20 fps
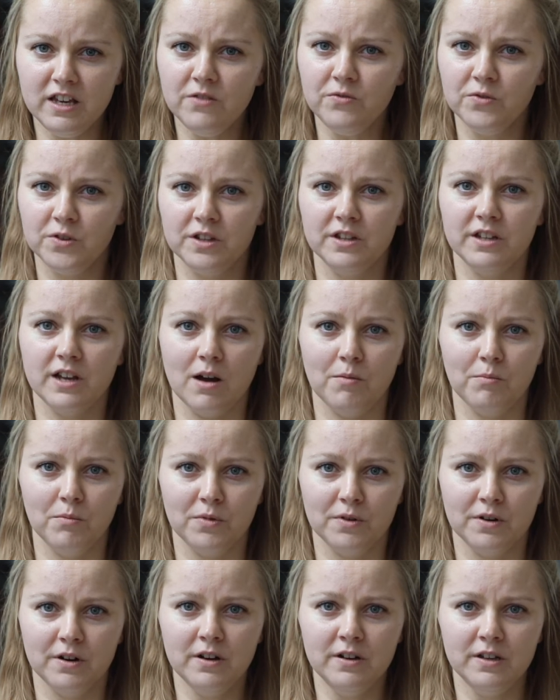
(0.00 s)
even
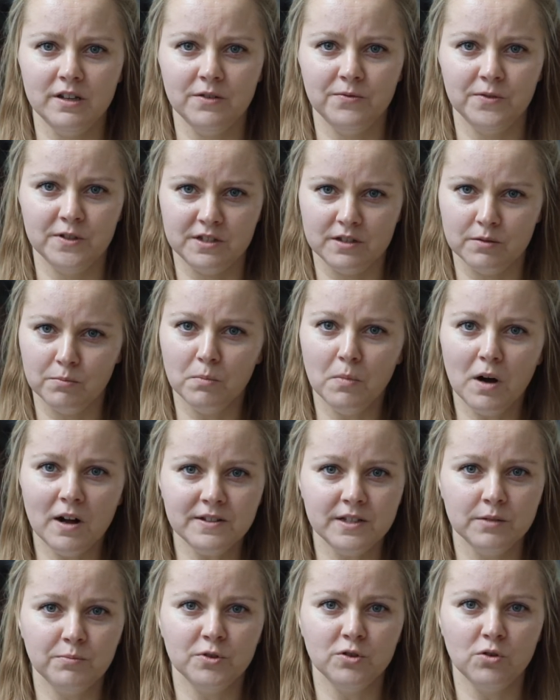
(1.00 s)
number, if it's a
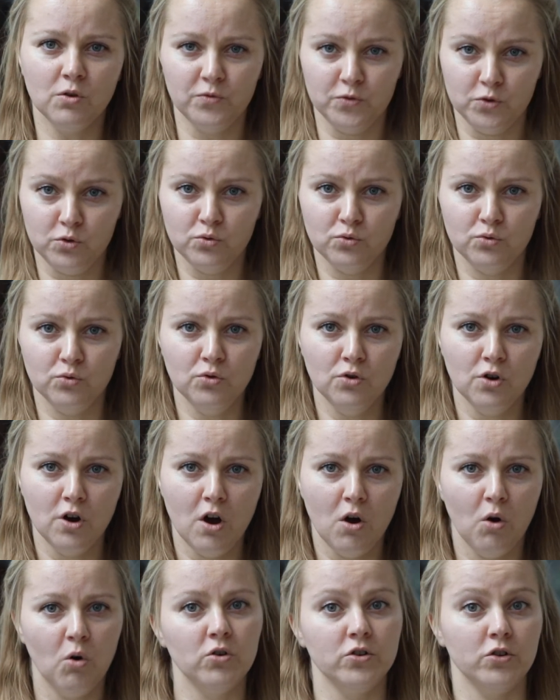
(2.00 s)
multiple of 2 or